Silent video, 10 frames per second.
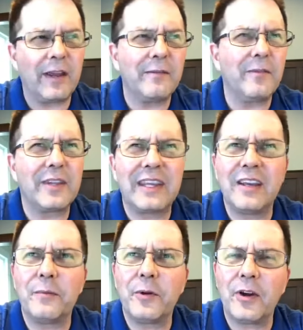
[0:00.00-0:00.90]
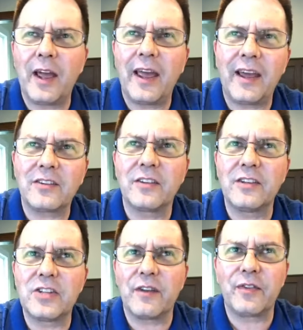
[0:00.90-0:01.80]
And Gitomer, actually,
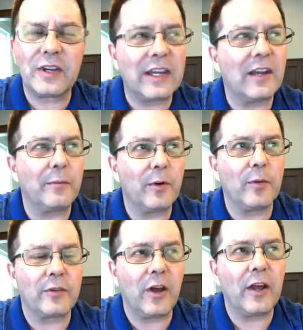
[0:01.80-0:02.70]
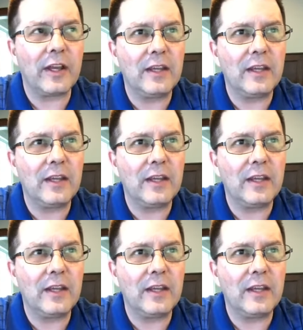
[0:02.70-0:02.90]
Jeffrey Gitomer was on.